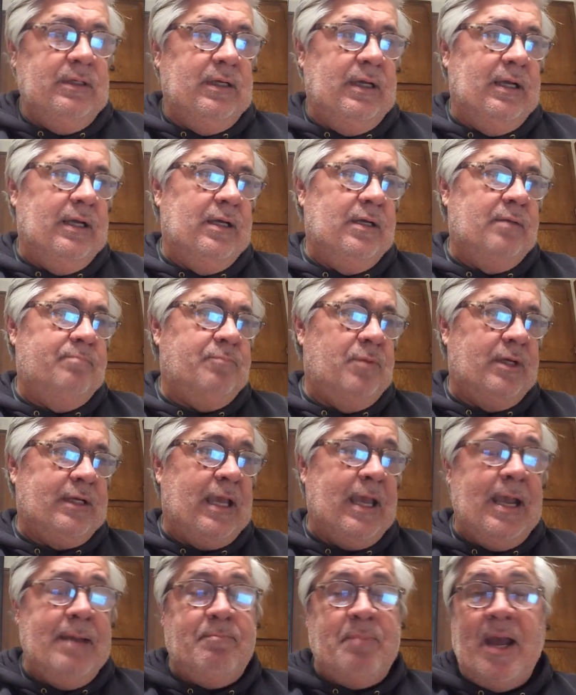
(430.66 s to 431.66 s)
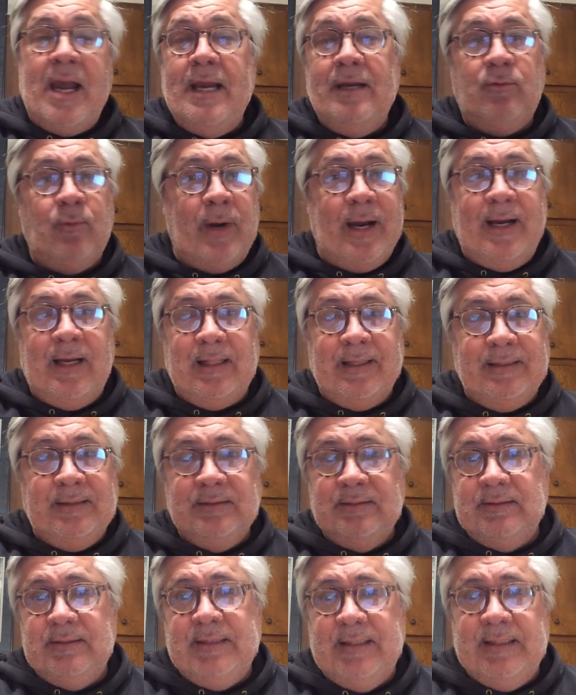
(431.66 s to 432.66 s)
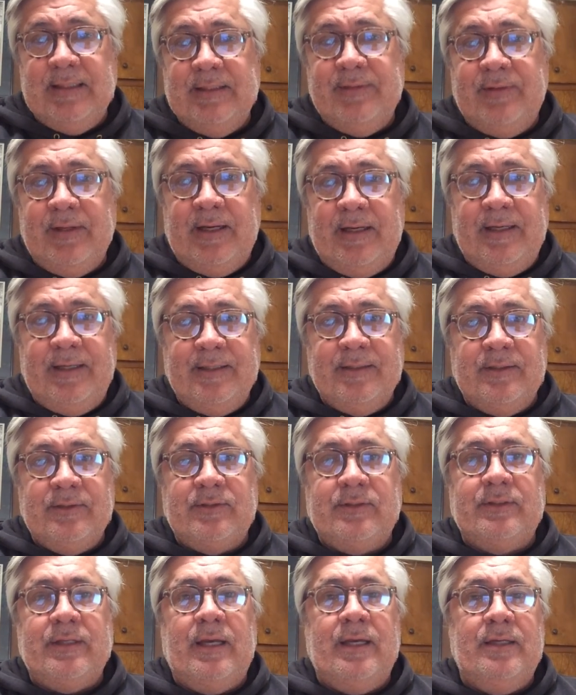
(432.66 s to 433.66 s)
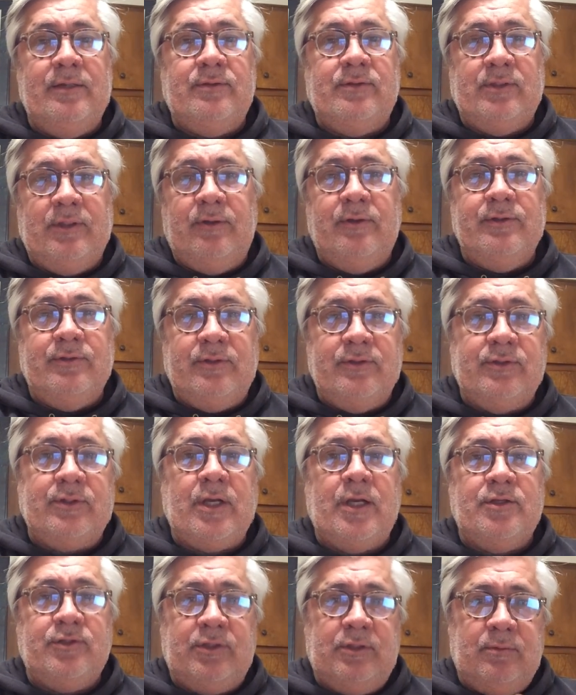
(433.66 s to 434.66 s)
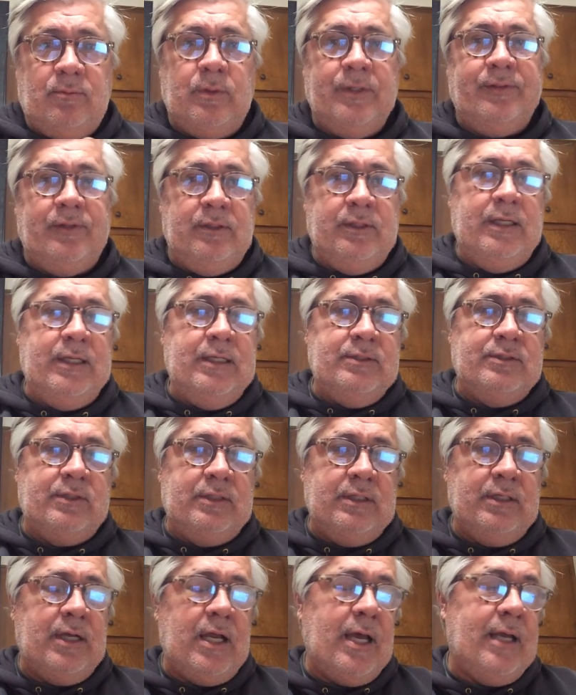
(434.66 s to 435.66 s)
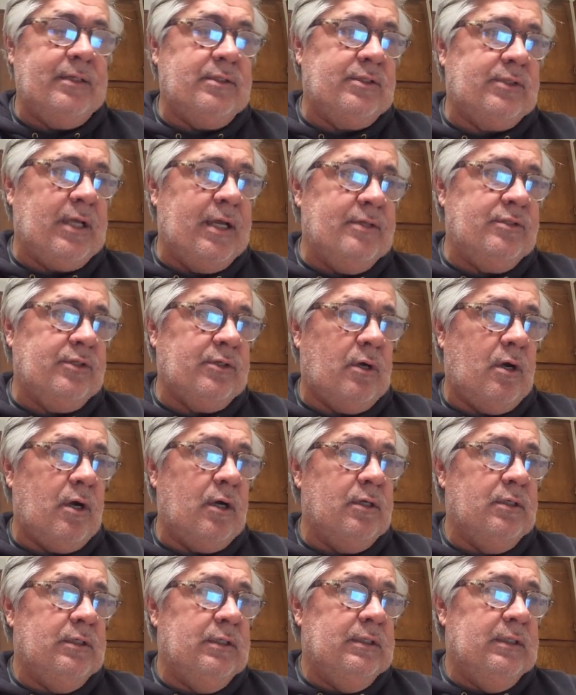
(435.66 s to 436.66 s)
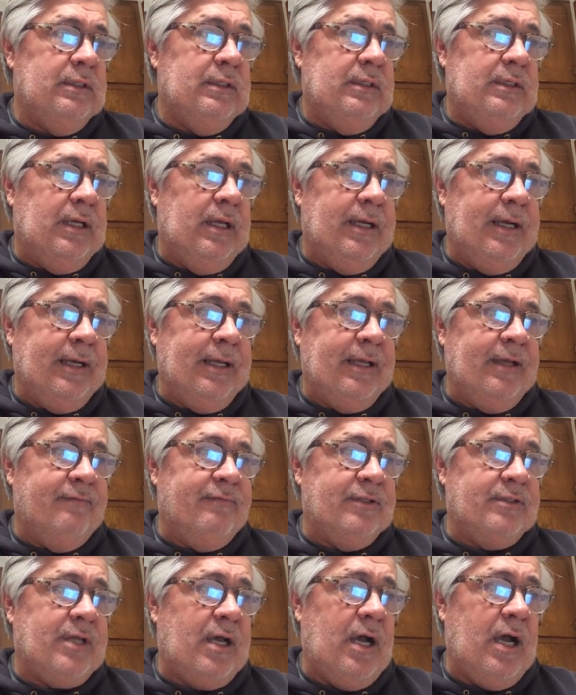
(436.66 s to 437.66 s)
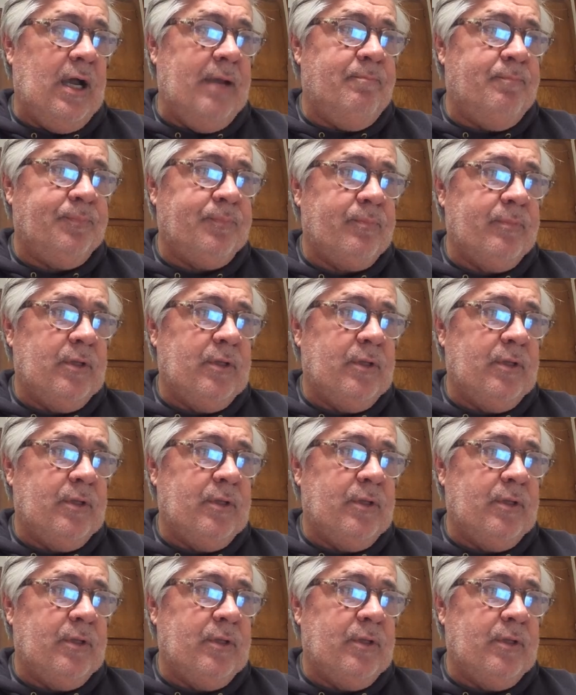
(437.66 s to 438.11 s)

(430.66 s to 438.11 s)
a campaign rally than it is a serious discussion of what the needs of the United States are at any given time.